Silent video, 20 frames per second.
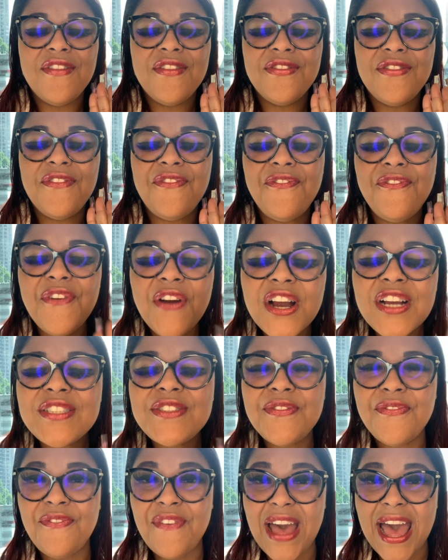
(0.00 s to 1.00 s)
The
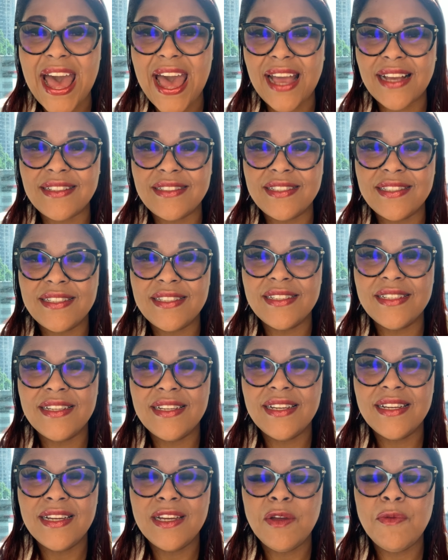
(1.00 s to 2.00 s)
first fact,
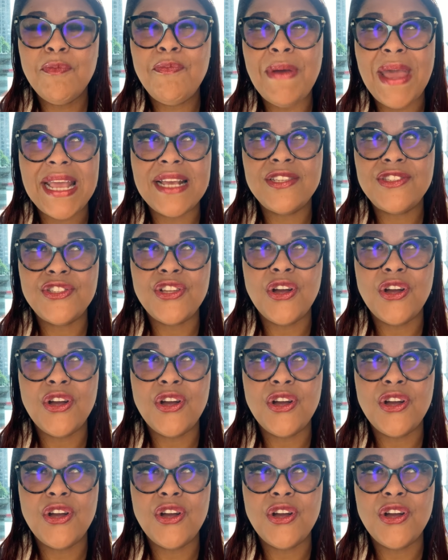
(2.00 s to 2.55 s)
based